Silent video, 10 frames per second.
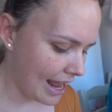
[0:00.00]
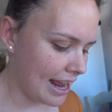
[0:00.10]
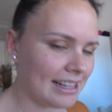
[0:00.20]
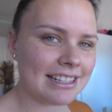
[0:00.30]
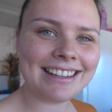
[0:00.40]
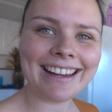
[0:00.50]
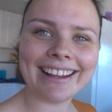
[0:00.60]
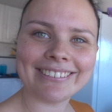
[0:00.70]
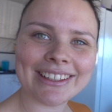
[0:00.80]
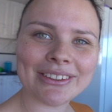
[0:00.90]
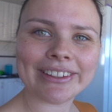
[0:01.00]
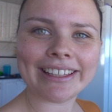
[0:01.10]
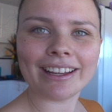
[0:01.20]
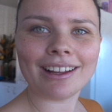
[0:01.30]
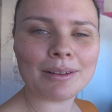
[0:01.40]
And now we're
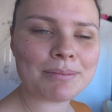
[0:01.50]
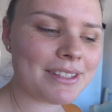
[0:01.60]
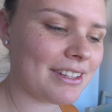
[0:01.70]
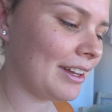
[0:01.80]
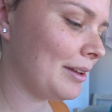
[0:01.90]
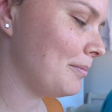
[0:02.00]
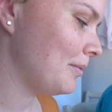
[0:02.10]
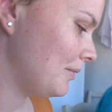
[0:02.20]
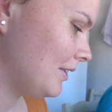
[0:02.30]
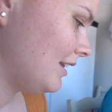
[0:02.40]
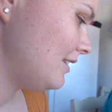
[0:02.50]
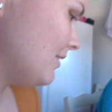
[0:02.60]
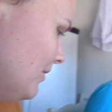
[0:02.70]
cooking up some, what are these